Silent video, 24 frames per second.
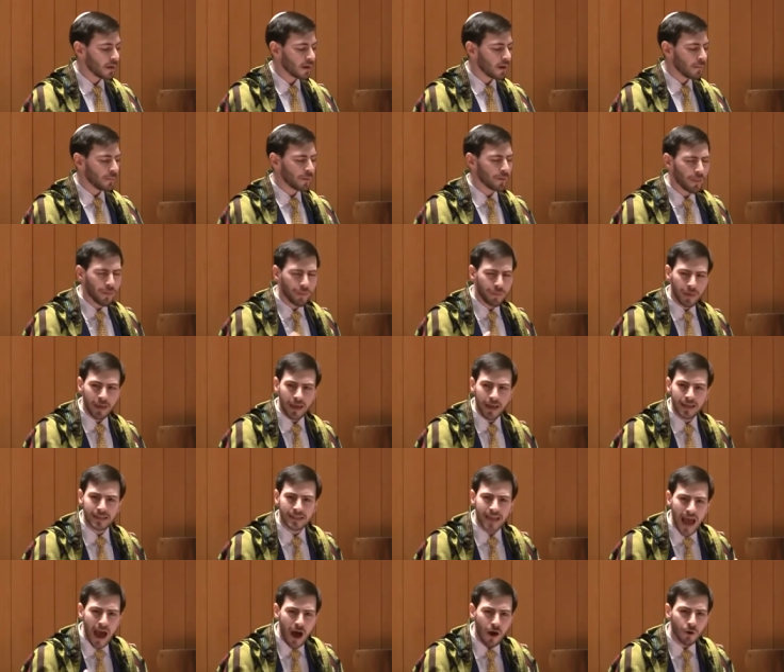But the thing
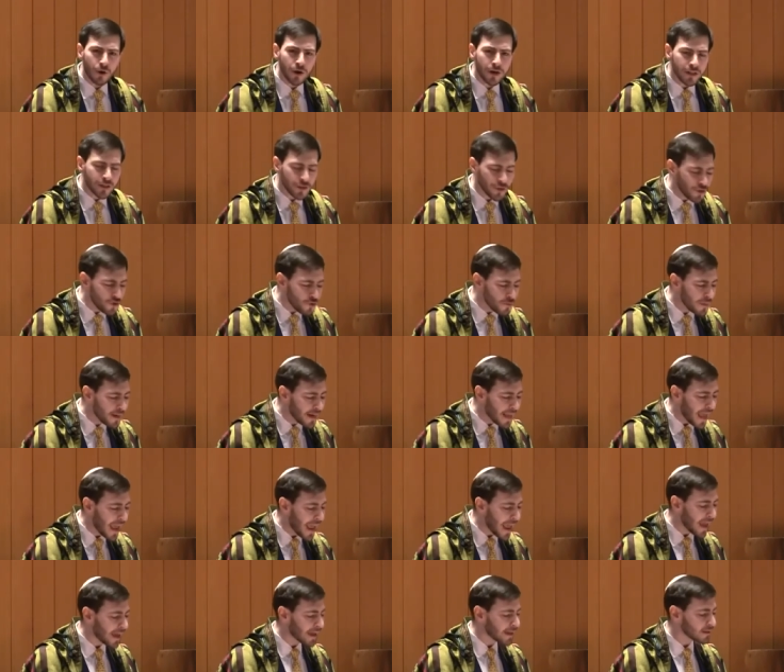is, how could human
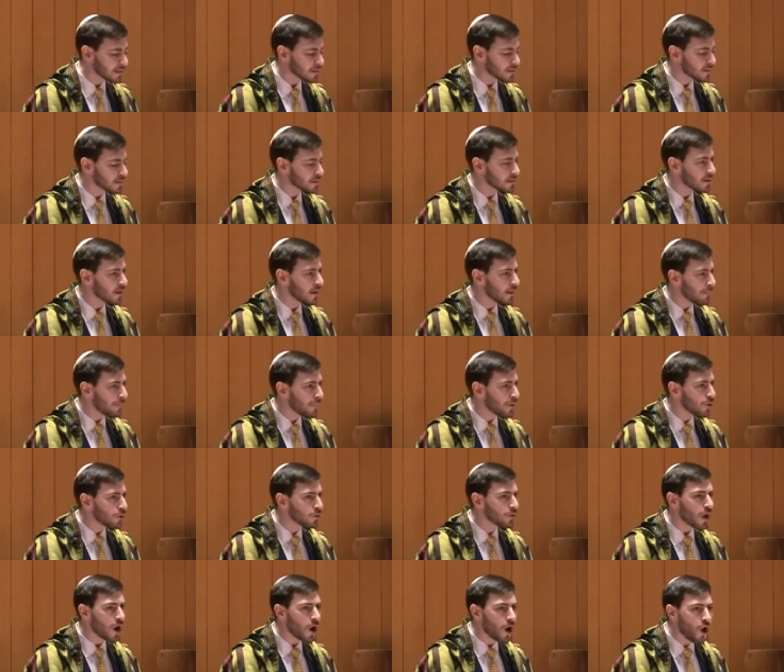hands
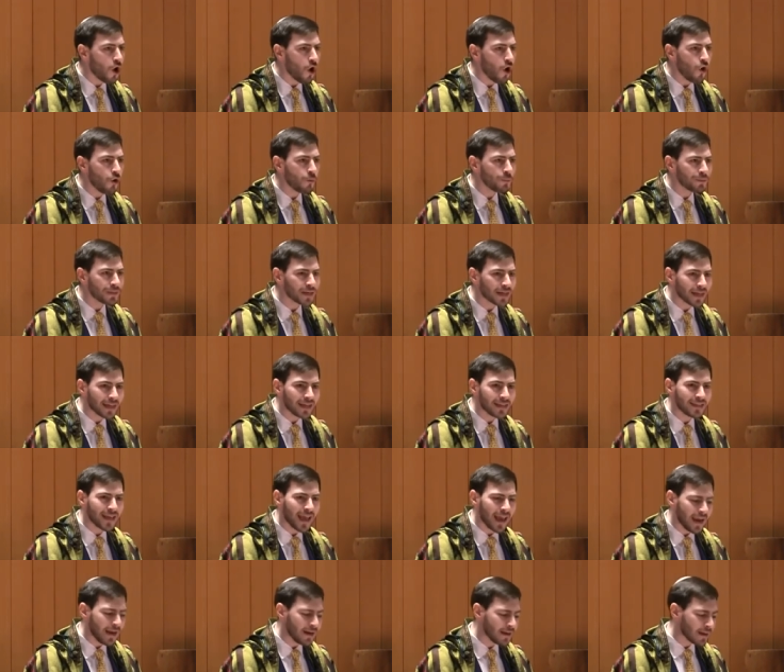build a home to
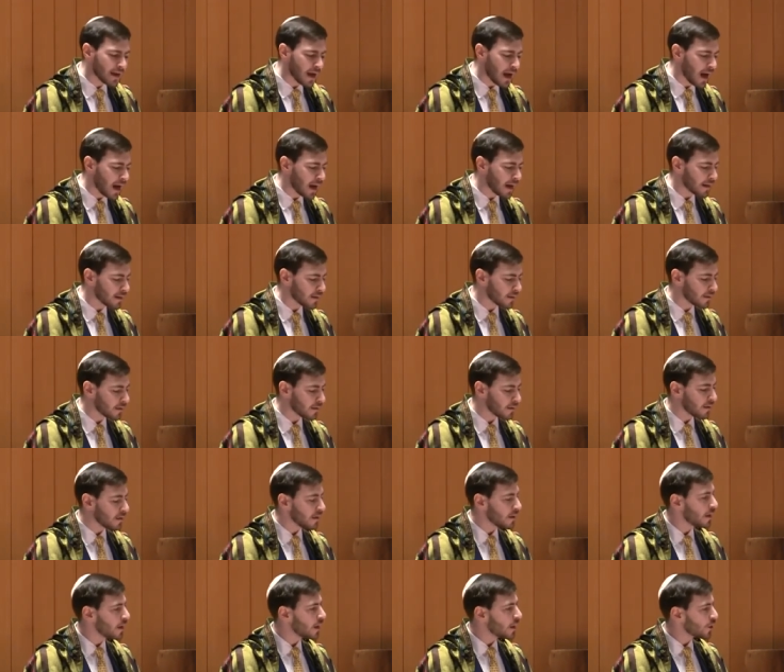contain God,
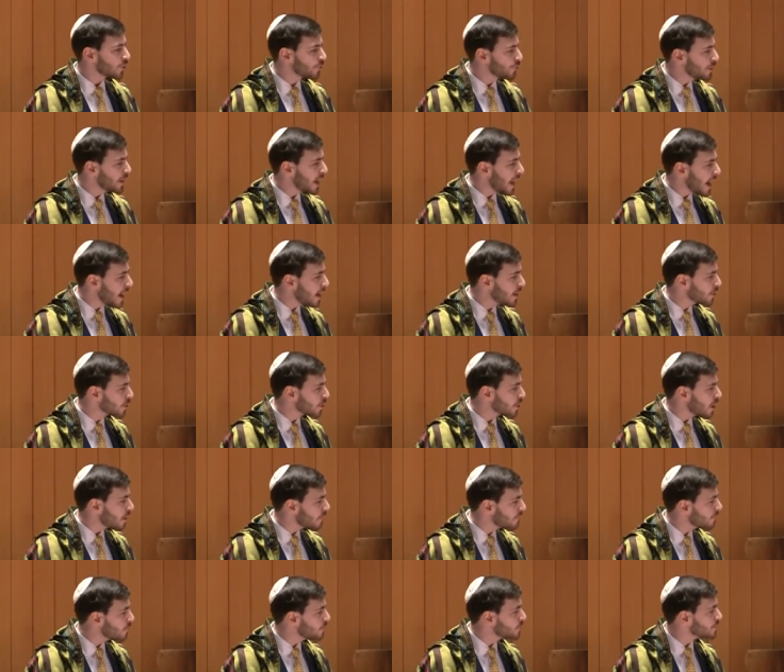creator
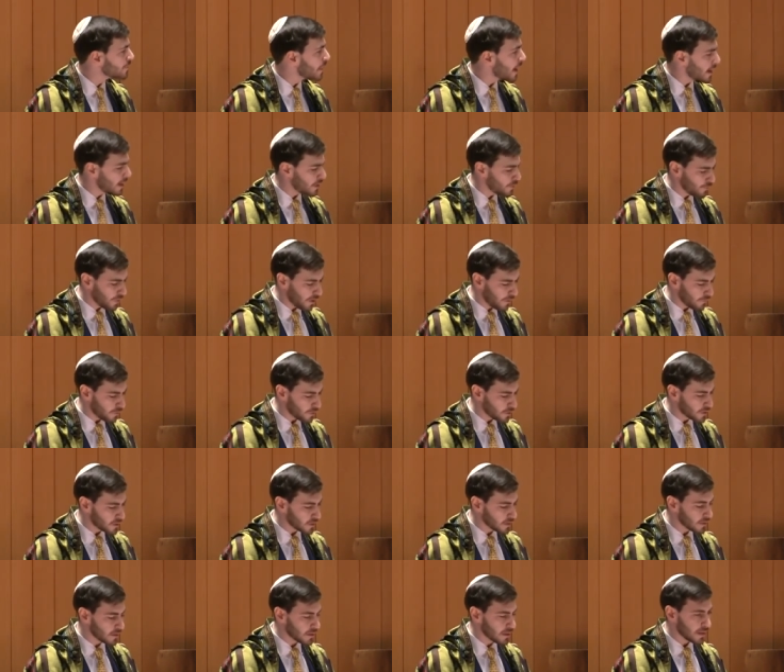of those mighty
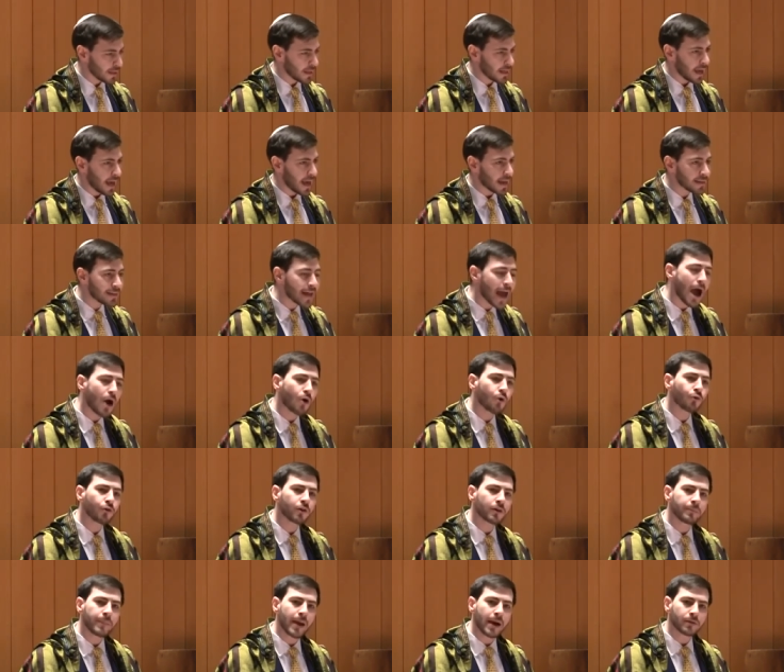rivers and
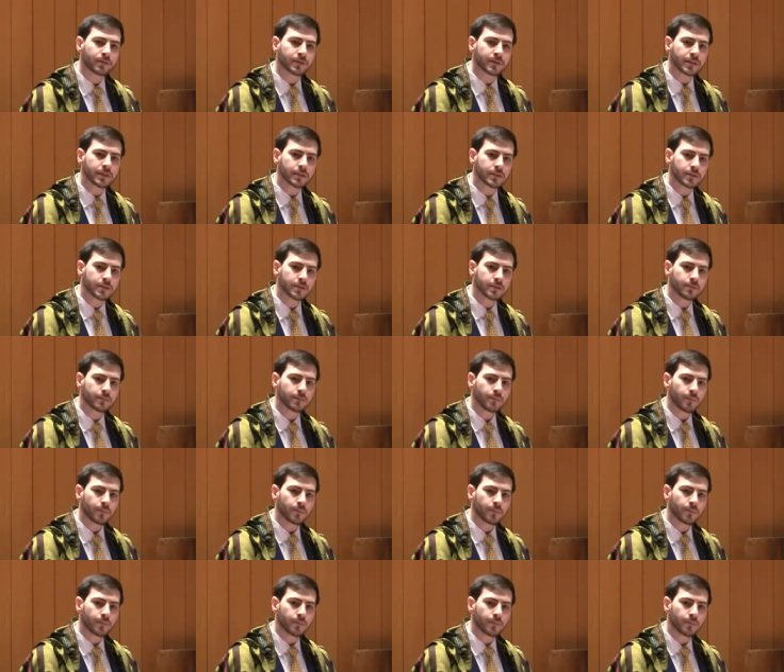towering mountains?